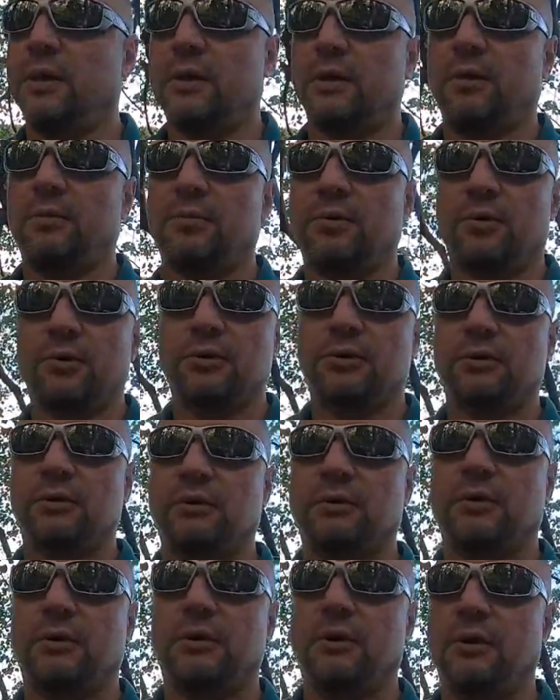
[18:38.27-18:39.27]
person
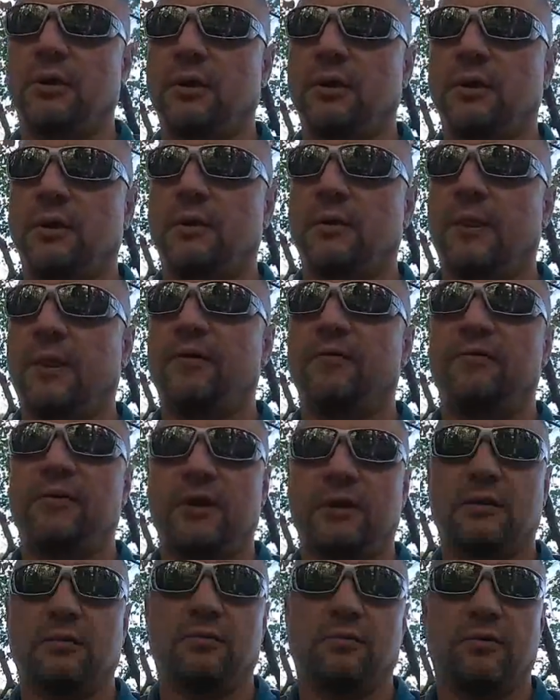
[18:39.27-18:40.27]
a
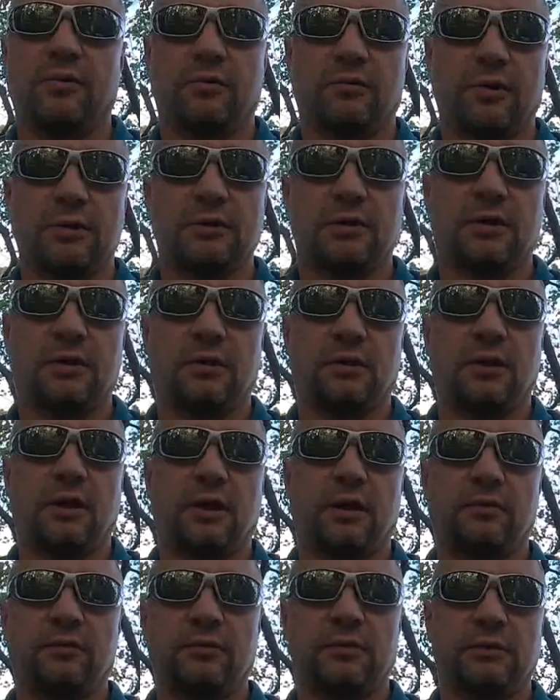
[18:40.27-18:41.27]
victim for the rest of their
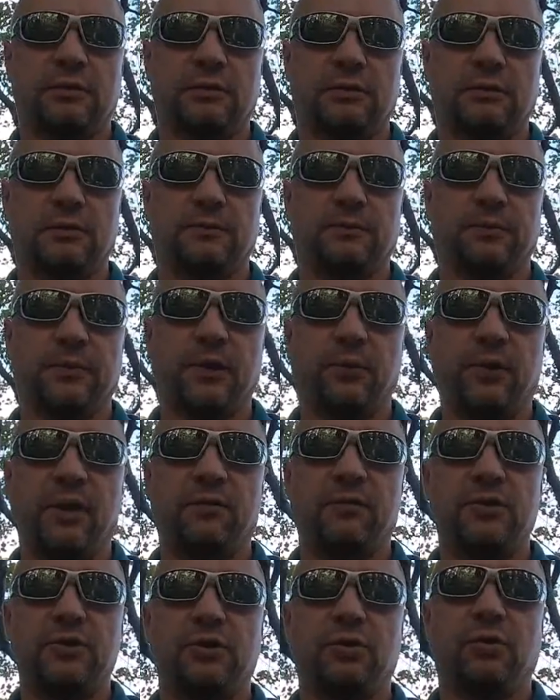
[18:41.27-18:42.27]
lives. And we have
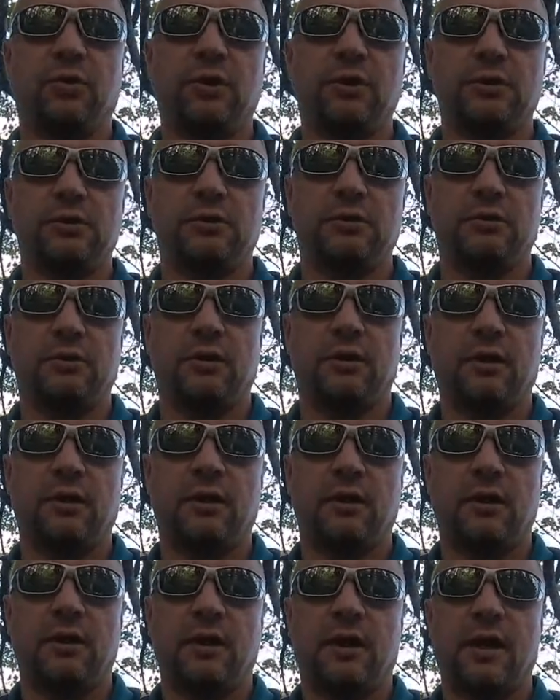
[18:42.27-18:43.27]
a choice
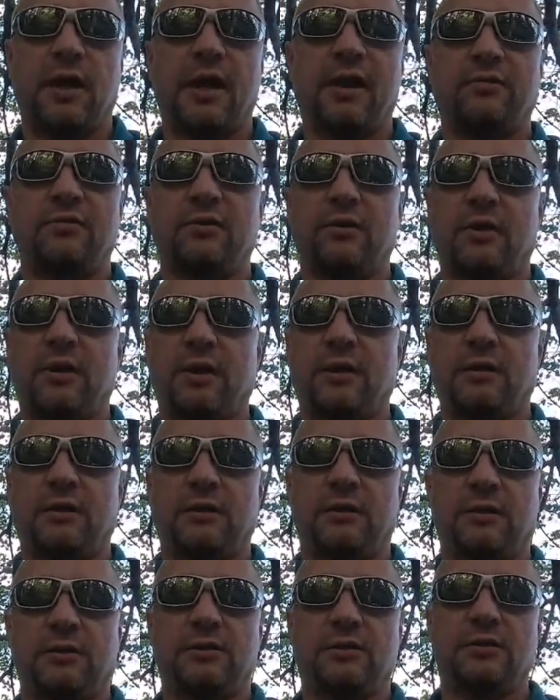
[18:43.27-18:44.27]
after that,
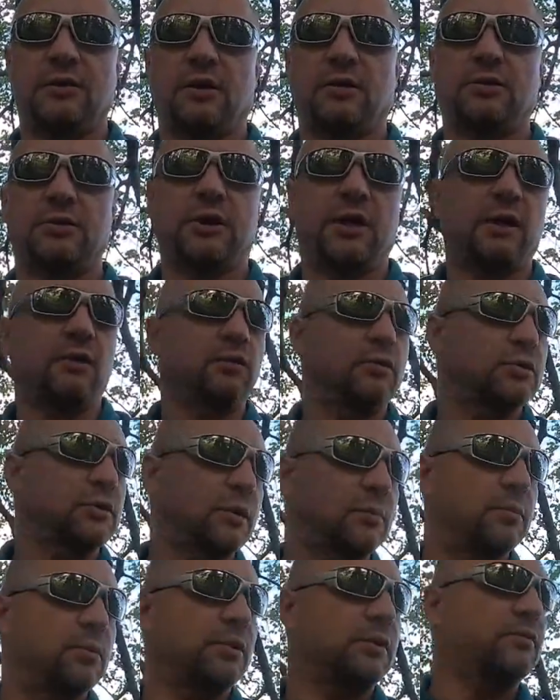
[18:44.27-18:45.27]
and this is our challenge. I
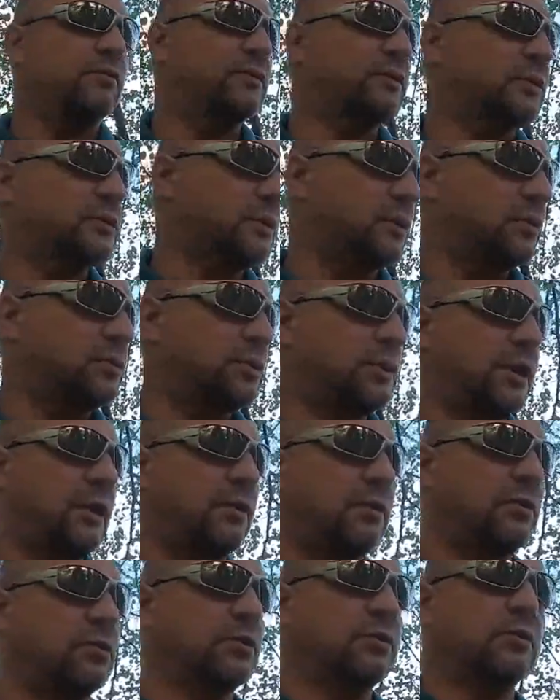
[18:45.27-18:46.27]
believe this is our
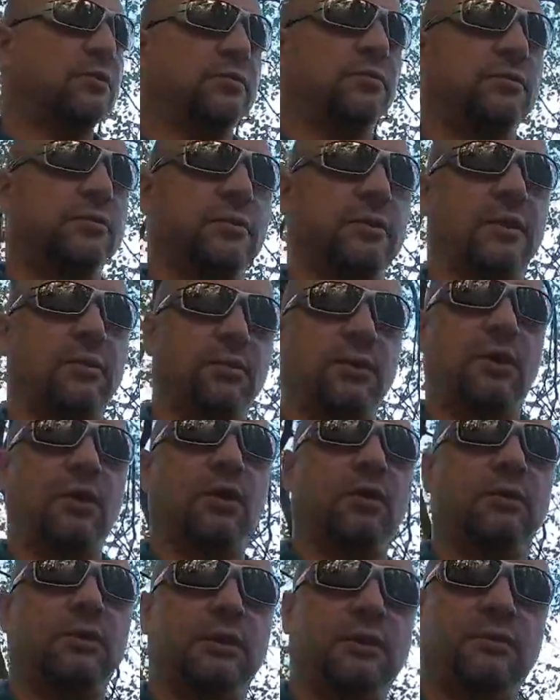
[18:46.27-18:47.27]
challenge that we
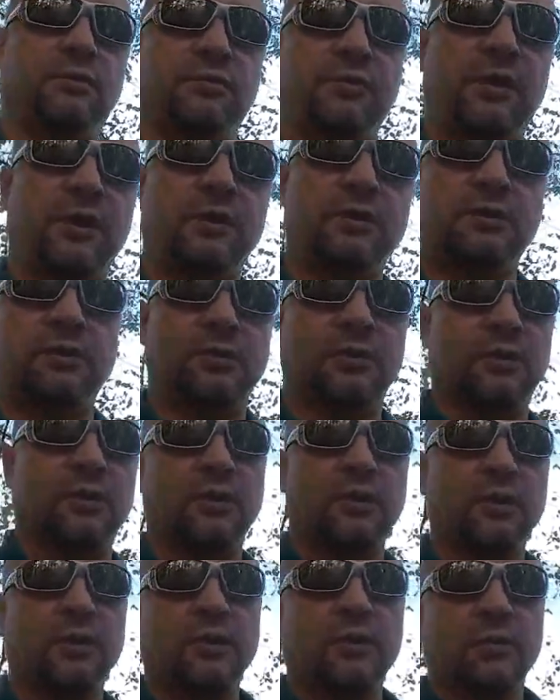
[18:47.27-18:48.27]
all need to face.
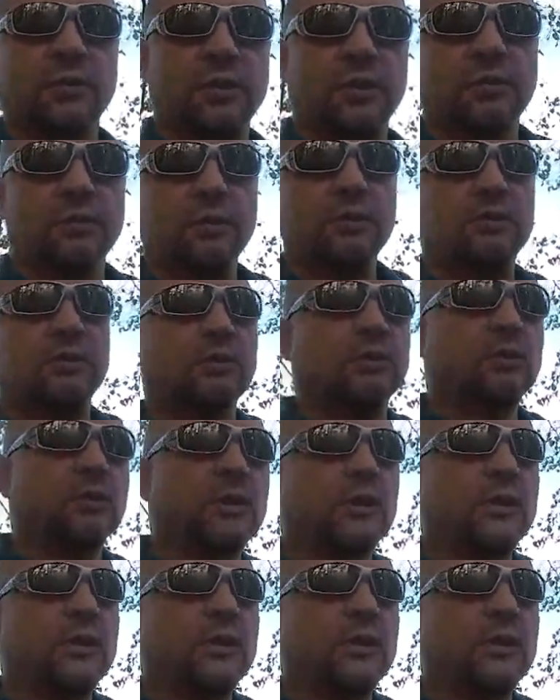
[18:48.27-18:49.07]
We all need to look